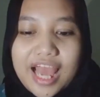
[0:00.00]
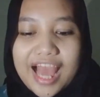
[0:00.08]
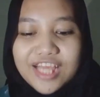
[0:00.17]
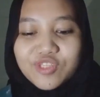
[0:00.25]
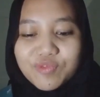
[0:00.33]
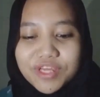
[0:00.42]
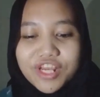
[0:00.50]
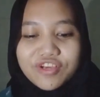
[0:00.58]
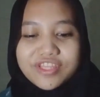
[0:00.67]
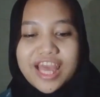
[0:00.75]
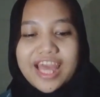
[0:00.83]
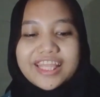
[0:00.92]
As we know
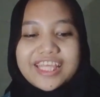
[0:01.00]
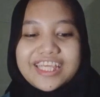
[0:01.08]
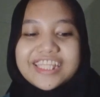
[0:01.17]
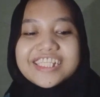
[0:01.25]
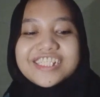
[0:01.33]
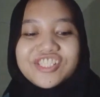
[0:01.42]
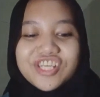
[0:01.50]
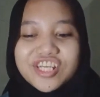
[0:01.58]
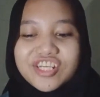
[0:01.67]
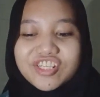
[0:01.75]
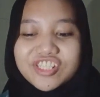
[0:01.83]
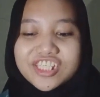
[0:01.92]
that in the
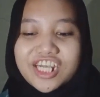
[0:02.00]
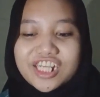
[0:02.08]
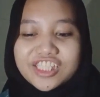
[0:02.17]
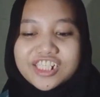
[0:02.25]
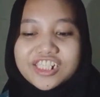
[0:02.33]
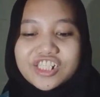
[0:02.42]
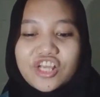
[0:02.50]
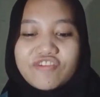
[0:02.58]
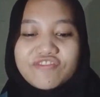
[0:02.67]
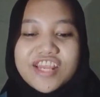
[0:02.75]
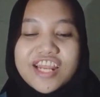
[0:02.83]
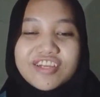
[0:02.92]
generic structures of
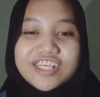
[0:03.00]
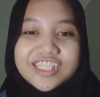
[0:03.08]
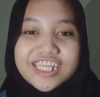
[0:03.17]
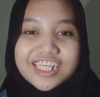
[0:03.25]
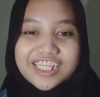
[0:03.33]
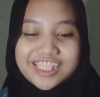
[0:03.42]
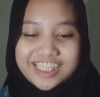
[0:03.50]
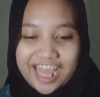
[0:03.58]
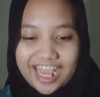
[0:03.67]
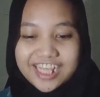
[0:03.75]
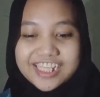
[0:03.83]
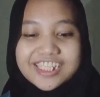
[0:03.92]
narrative
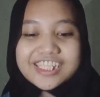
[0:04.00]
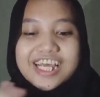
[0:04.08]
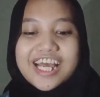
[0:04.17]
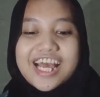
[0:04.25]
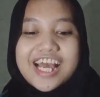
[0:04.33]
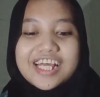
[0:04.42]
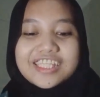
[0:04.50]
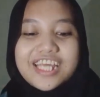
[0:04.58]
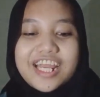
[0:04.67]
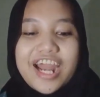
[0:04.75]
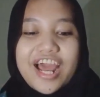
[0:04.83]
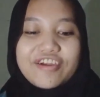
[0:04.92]
text,
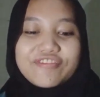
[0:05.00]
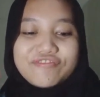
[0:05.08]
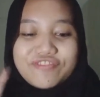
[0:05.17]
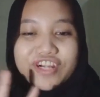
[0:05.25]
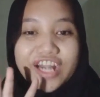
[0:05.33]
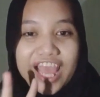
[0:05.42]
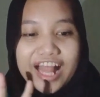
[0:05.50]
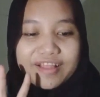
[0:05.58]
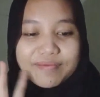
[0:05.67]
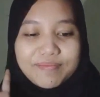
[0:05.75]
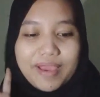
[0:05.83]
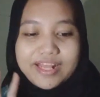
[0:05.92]
there are four
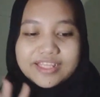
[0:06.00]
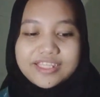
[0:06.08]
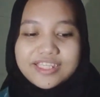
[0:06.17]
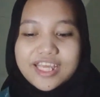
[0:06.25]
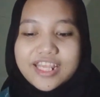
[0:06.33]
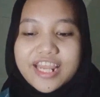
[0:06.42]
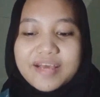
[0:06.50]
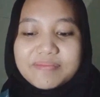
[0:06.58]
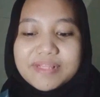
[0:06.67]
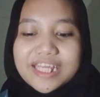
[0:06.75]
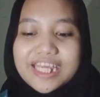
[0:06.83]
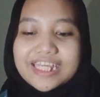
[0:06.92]
elements,
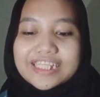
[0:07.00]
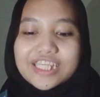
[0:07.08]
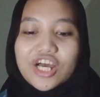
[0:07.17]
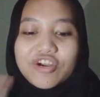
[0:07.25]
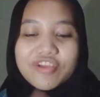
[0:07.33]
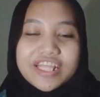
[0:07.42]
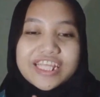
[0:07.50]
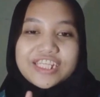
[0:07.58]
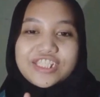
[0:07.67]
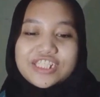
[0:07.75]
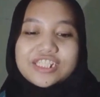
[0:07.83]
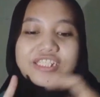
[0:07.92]
namely its
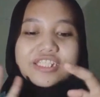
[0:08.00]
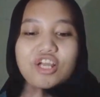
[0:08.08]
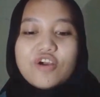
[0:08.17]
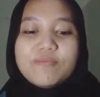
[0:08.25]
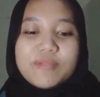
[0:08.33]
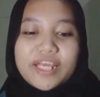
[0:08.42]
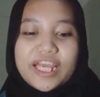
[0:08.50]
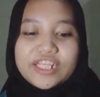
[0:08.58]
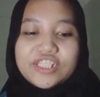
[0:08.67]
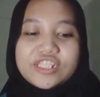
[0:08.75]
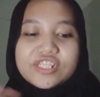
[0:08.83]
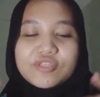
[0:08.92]
orientations,
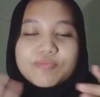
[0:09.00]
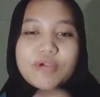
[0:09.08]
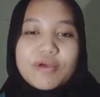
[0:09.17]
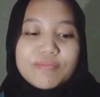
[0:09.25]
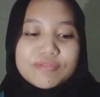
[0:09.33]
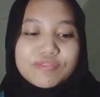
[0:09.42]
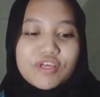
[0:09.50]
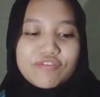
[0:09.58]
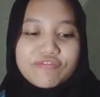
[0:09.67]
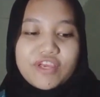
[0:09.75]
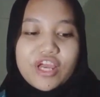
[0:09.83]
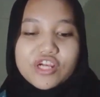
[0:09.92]
complications, problem
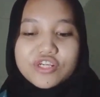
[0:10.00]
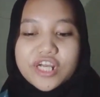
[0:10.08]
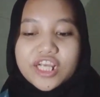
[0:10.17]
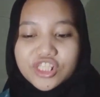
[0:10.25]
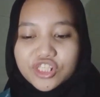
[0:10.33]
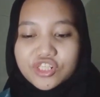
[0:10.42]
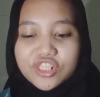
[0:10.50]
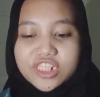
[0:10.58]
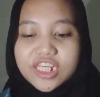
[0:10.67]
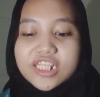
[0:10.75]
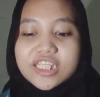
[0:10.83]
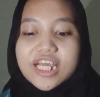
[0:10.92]
solving or
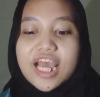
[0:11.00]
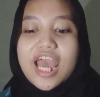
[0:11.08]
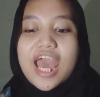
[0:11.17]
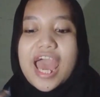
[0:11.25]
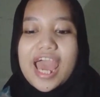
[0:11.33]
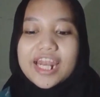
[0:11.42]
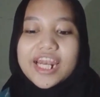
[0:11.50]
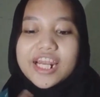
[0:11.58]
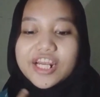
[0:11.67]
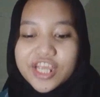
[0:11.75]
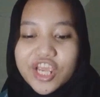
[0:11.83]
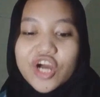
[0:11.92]
resolutions, and
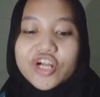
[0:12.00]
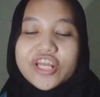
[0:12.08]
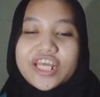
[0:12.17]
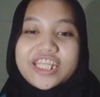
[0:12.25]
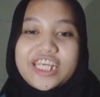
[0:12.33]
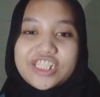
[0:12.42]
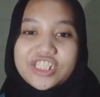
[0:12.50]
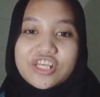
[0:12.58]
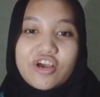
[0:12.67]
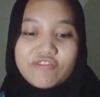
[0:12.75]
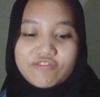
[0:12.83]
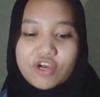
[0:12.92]
reorientation
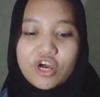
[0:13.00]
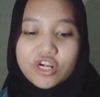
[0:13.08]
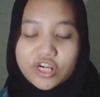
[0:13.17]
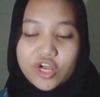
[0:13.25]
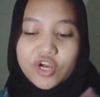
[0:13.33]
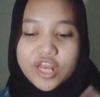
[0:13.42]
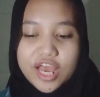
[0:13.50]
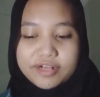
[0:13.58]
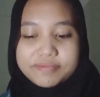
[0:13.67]
of our coda.